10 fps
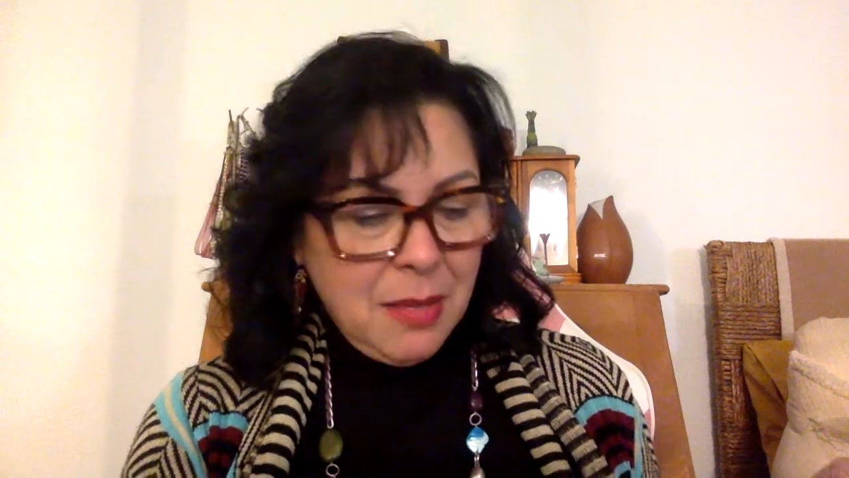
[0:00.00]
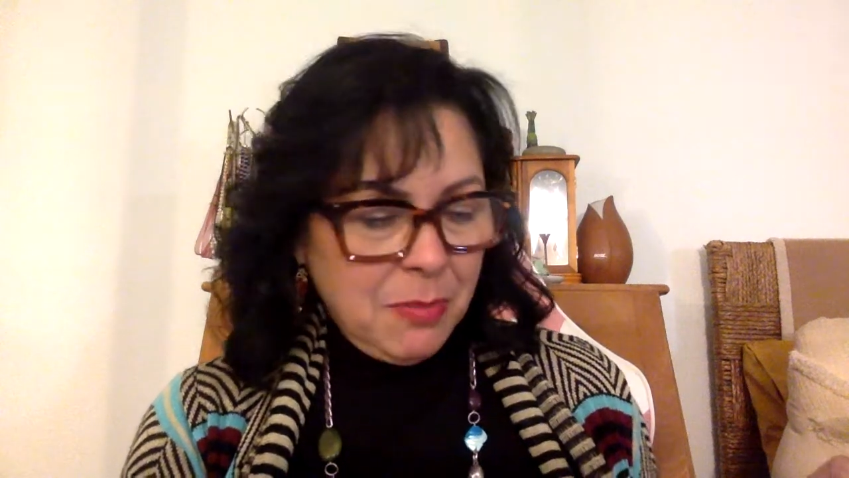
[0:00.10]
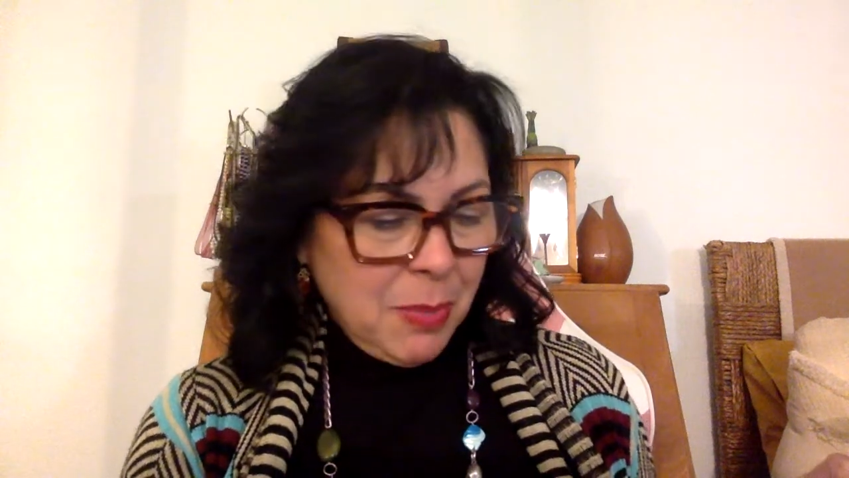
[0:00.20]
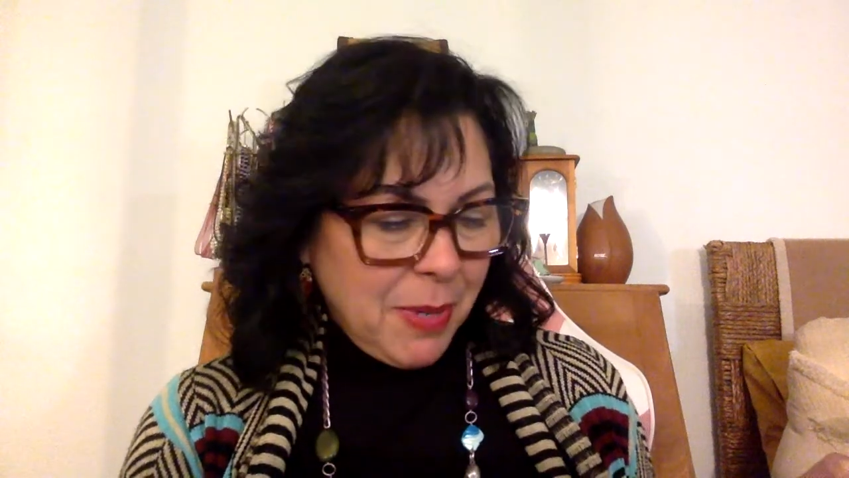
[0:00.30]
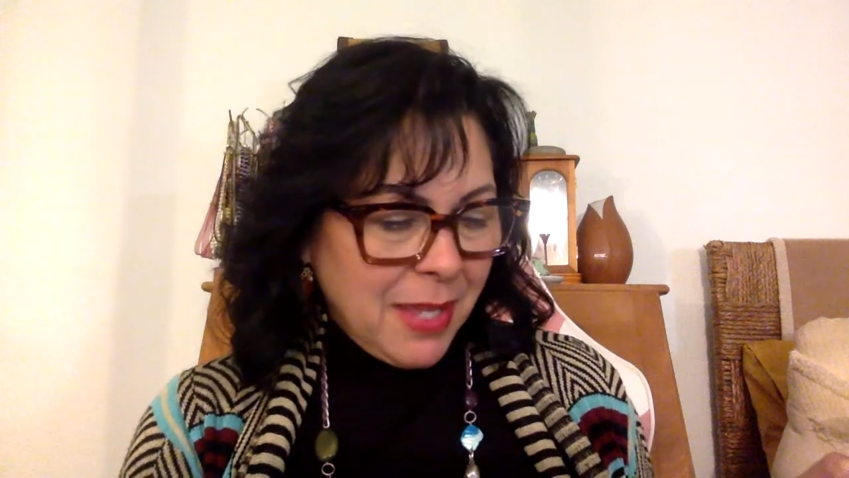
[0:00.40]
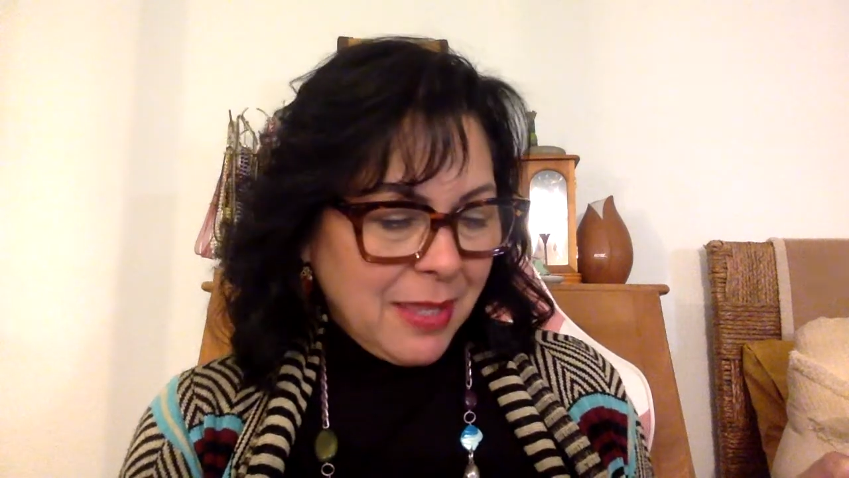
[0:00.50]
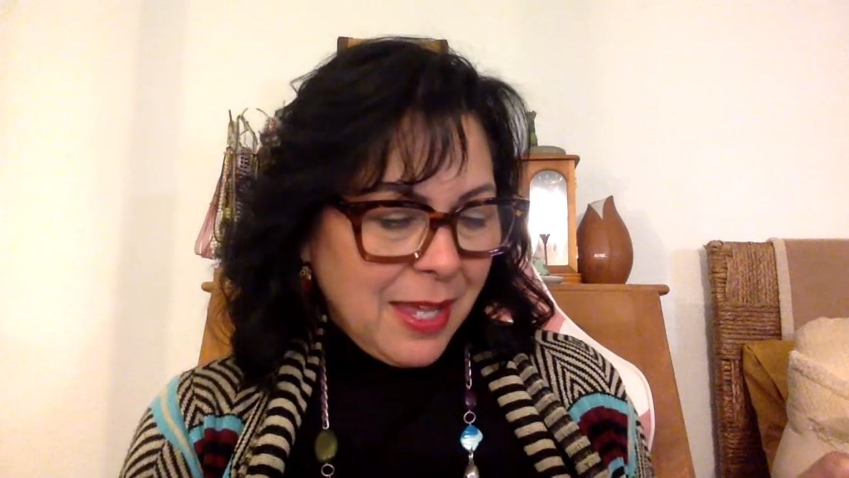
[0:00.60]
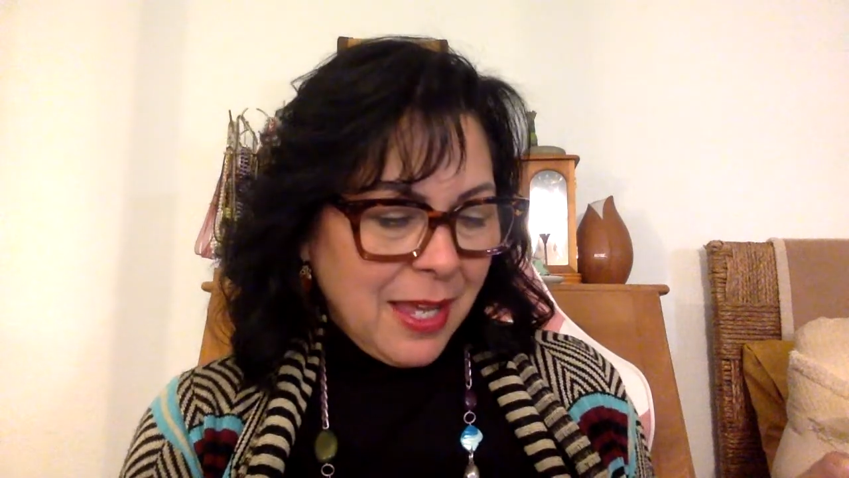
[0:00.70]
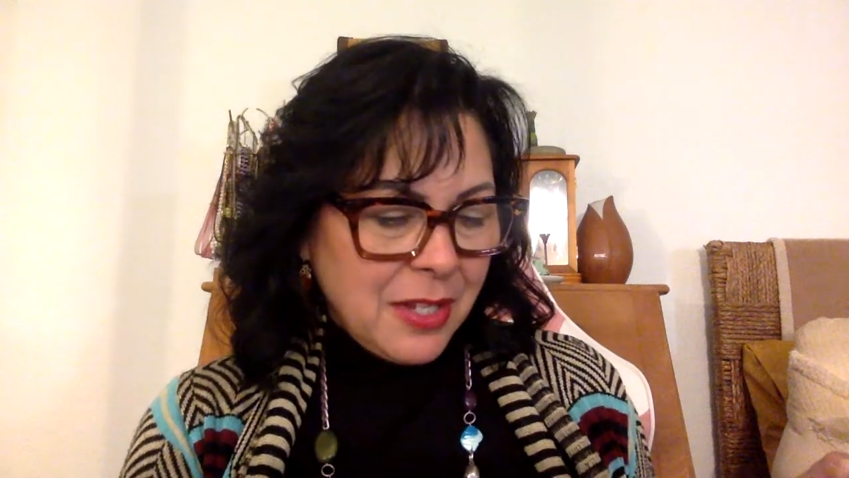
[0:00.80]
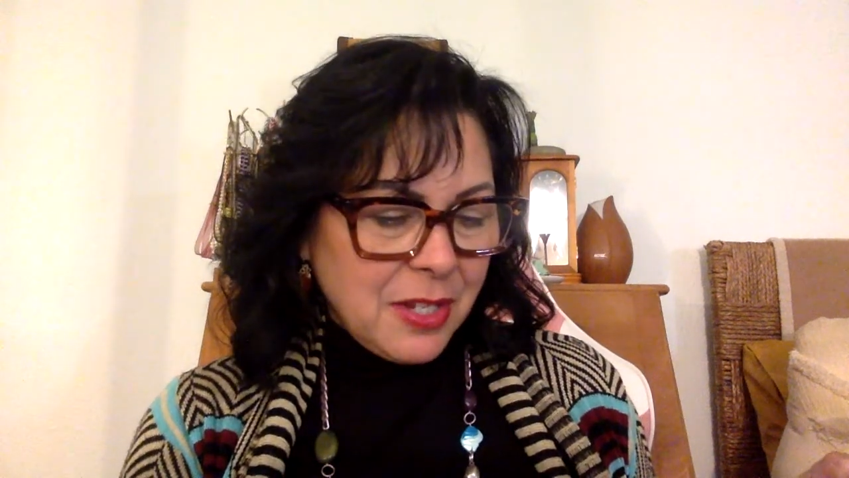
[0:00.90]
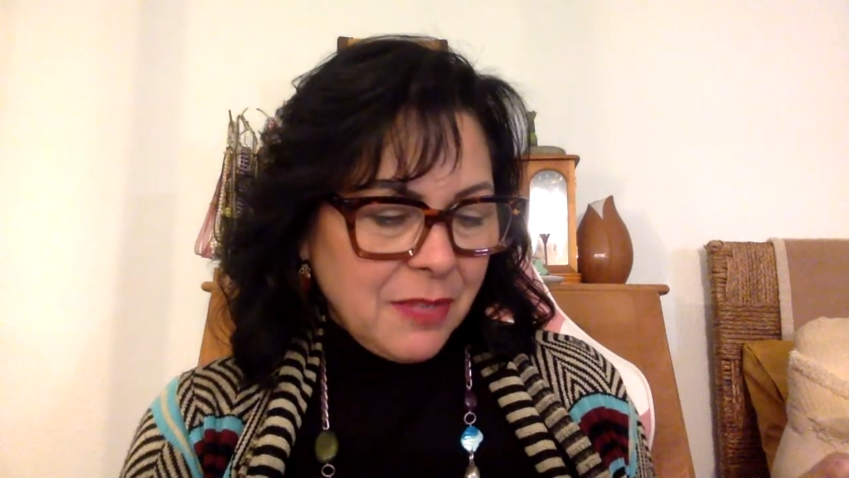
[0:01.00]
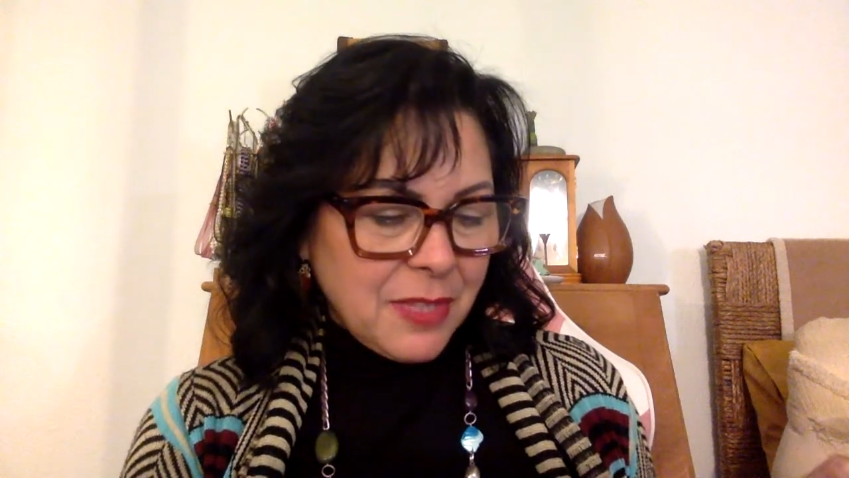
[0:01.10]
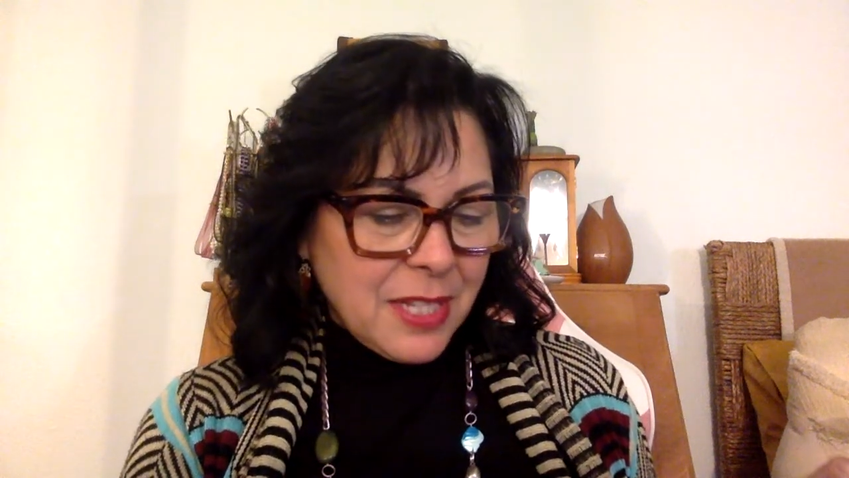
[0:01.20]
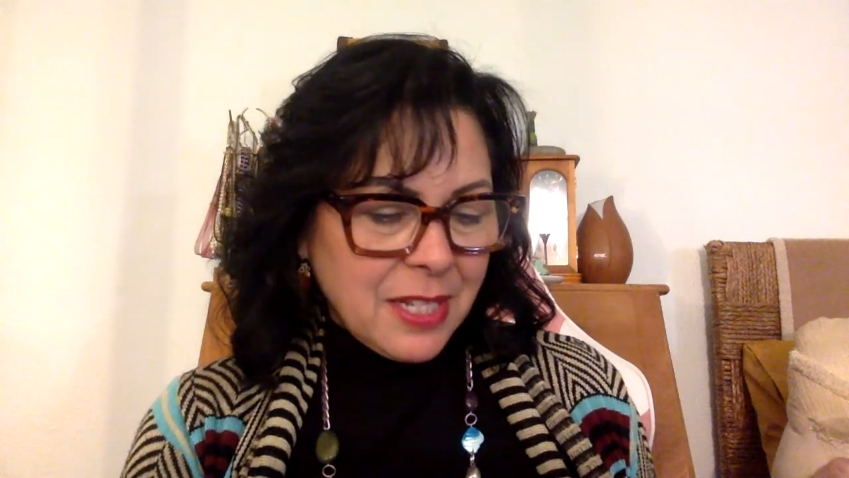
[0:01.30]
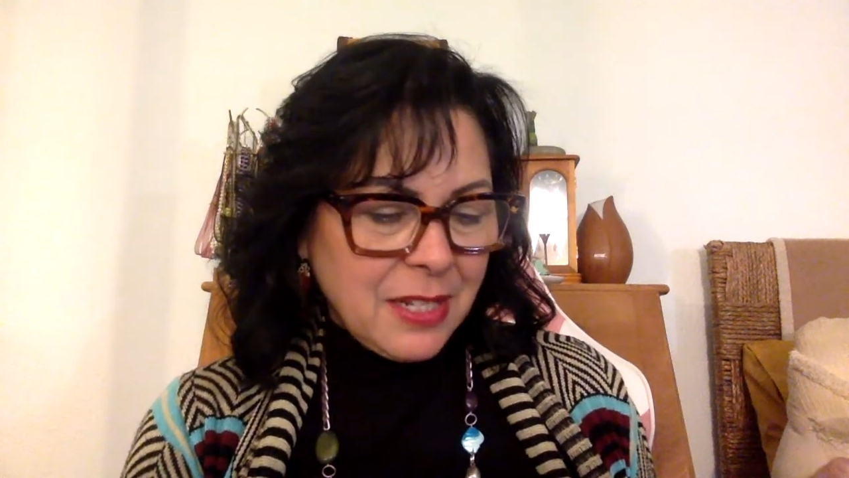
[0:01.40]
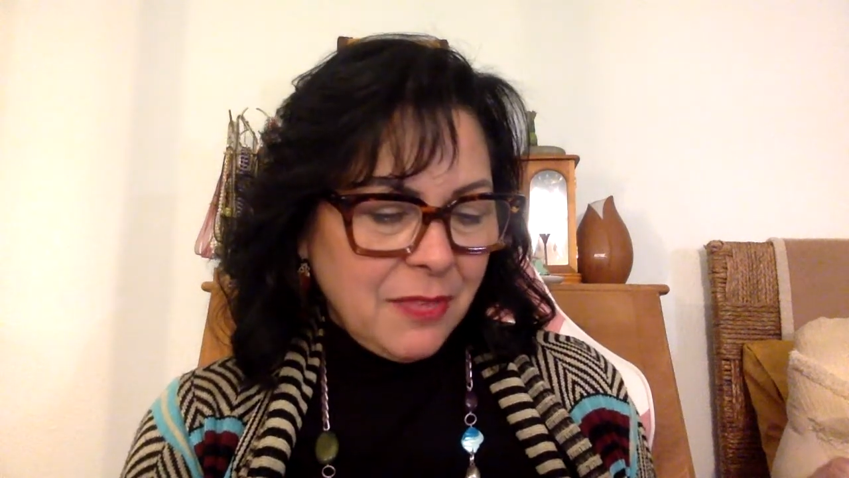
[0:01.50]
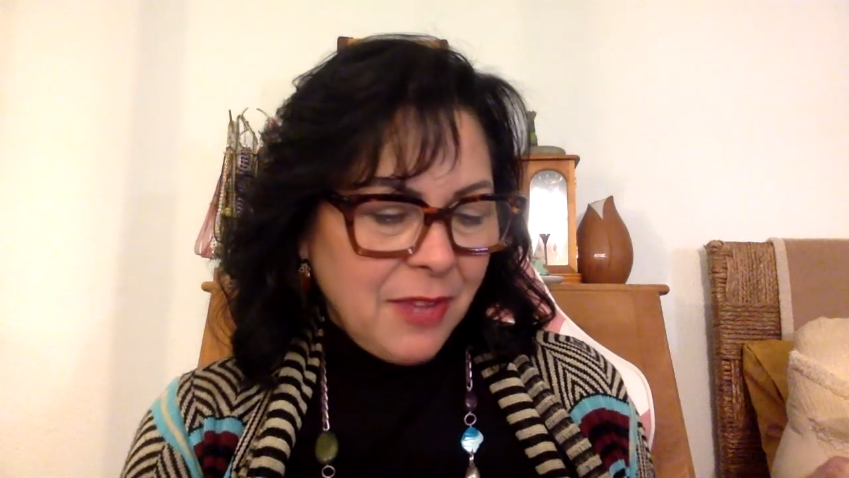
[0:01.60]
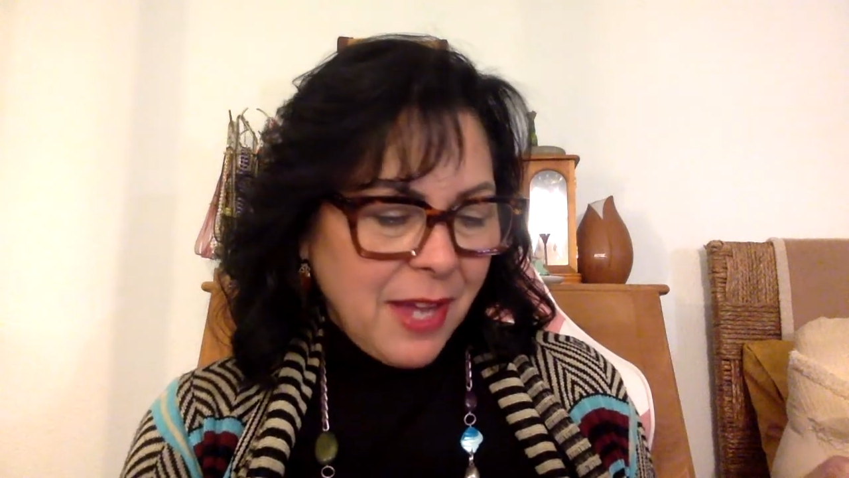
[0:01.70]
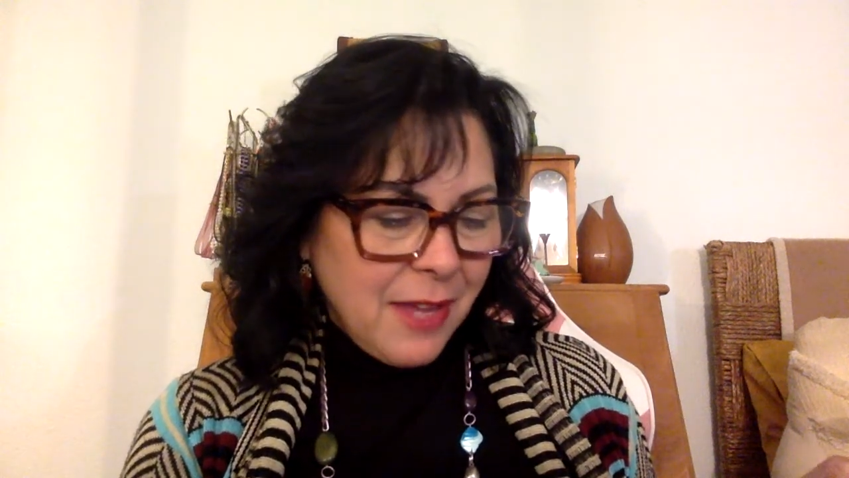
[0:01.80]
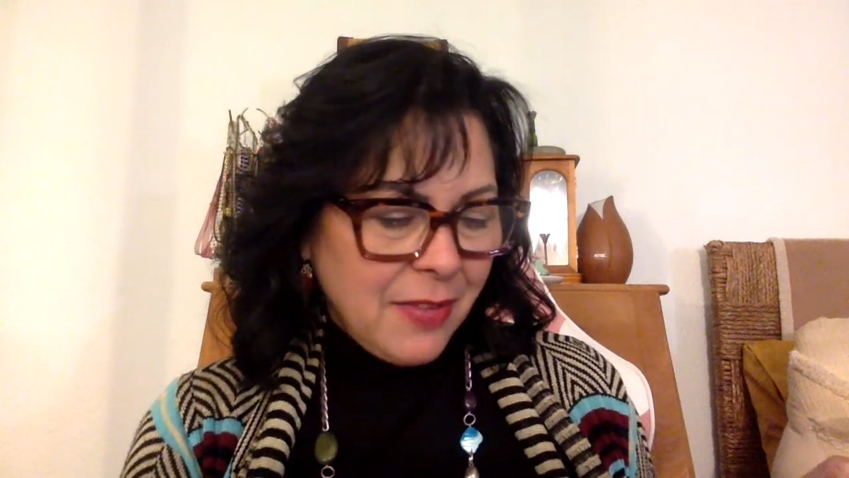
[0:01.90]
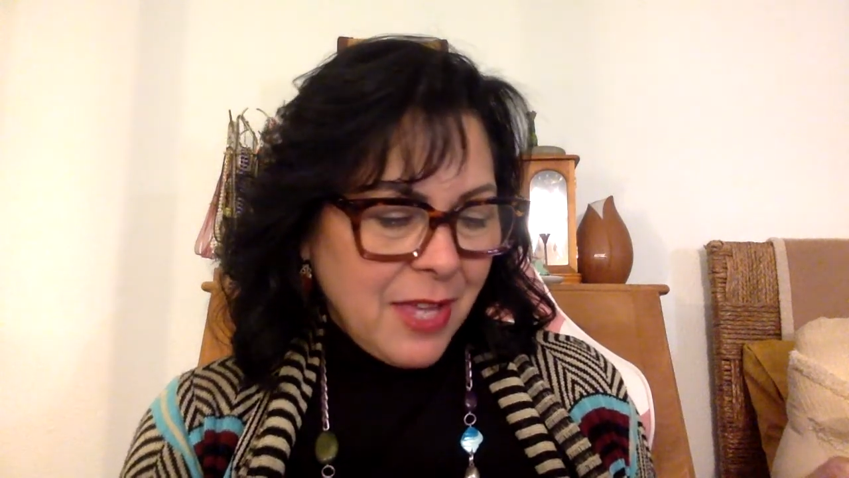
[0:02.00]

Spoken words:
But by the age of 65,